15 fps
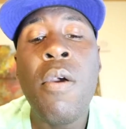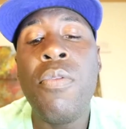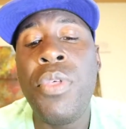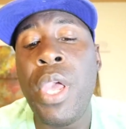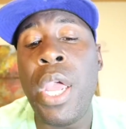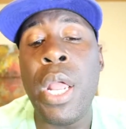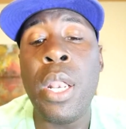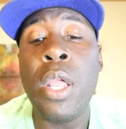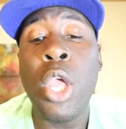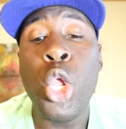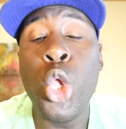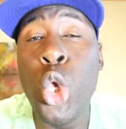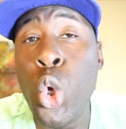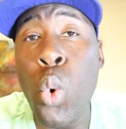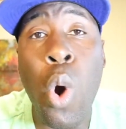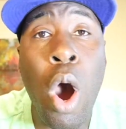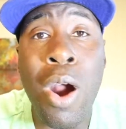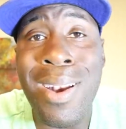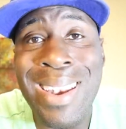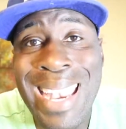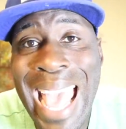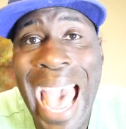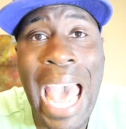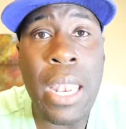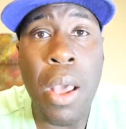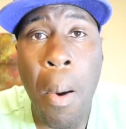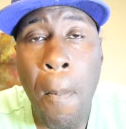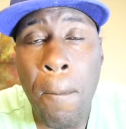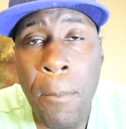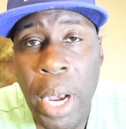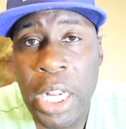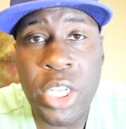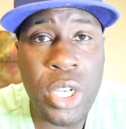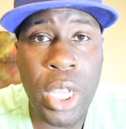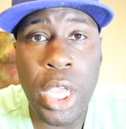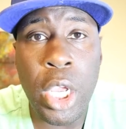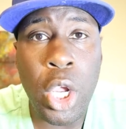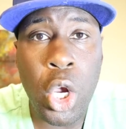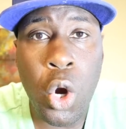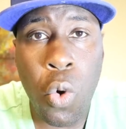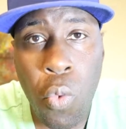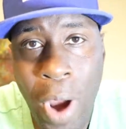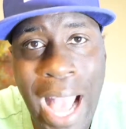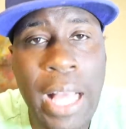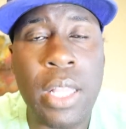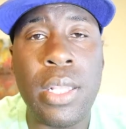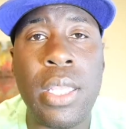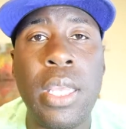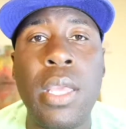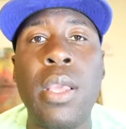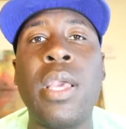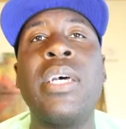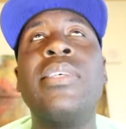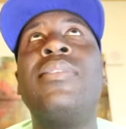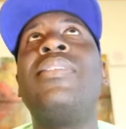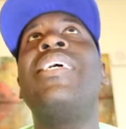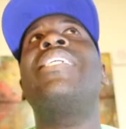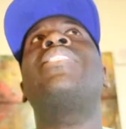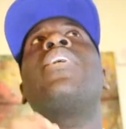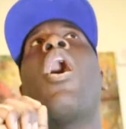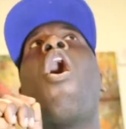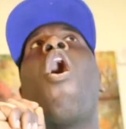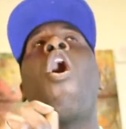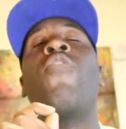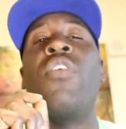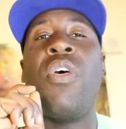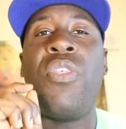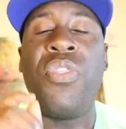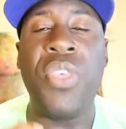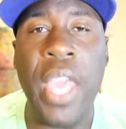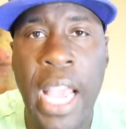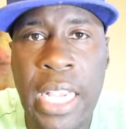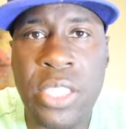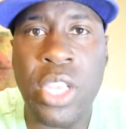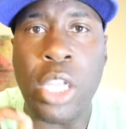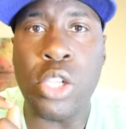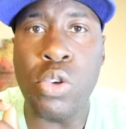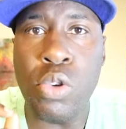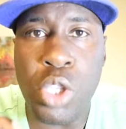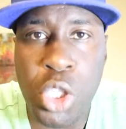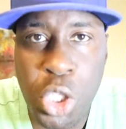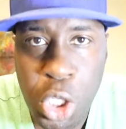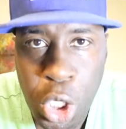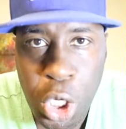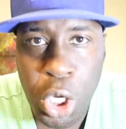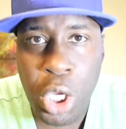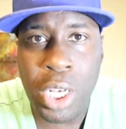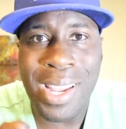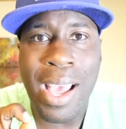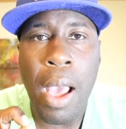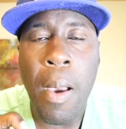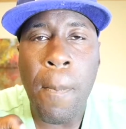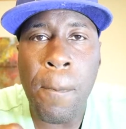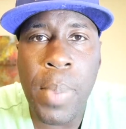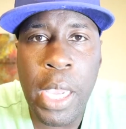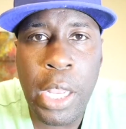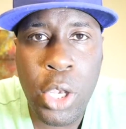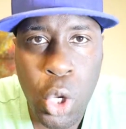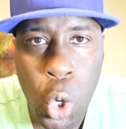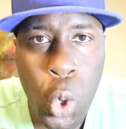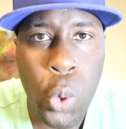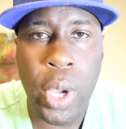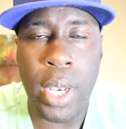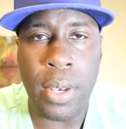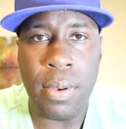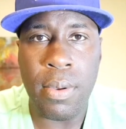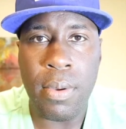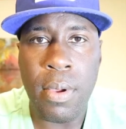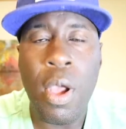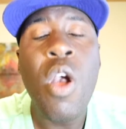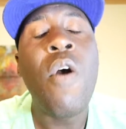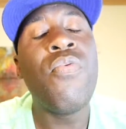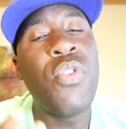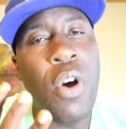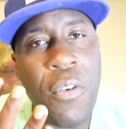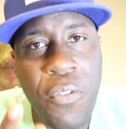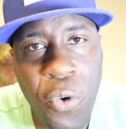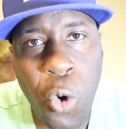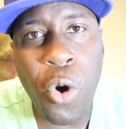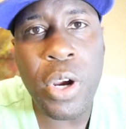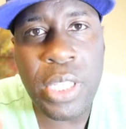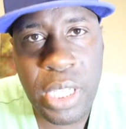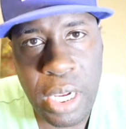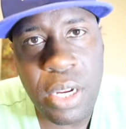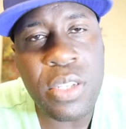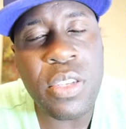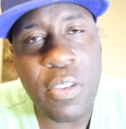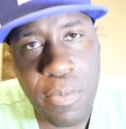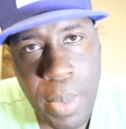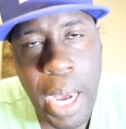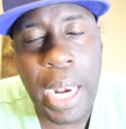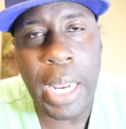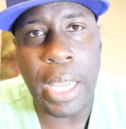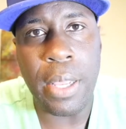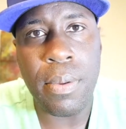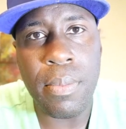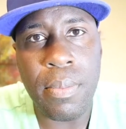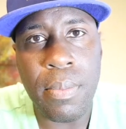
then you are not budgeting correctly. Because these are the things that you should be doing. The four tiers of money.